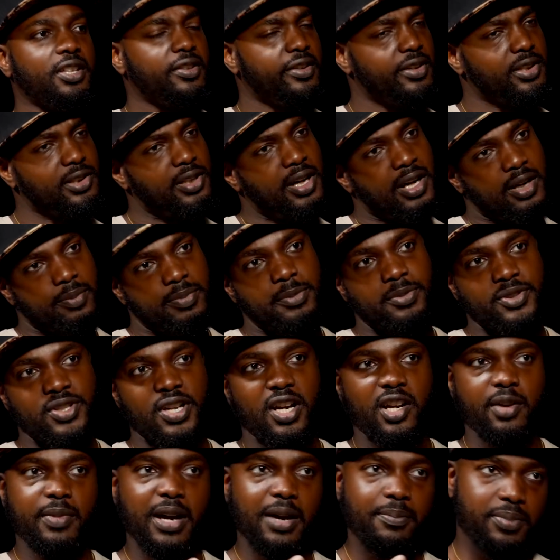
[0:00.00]
You hear a lot of people
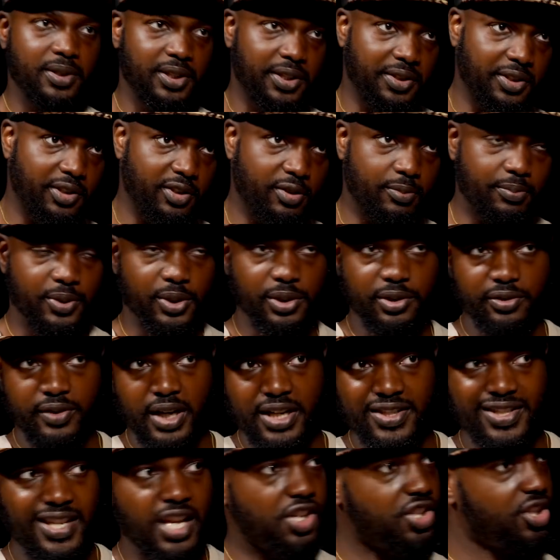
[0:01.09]
talk about political
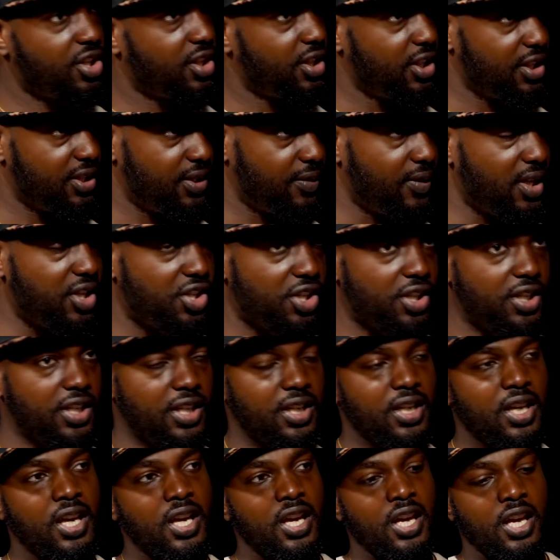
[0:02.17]
polarization and division
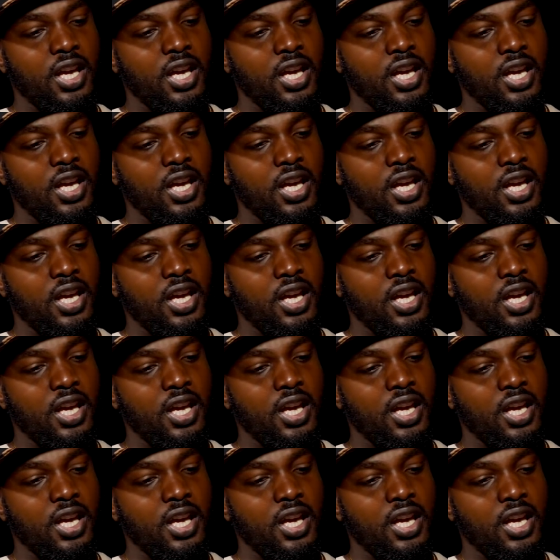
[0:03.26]
and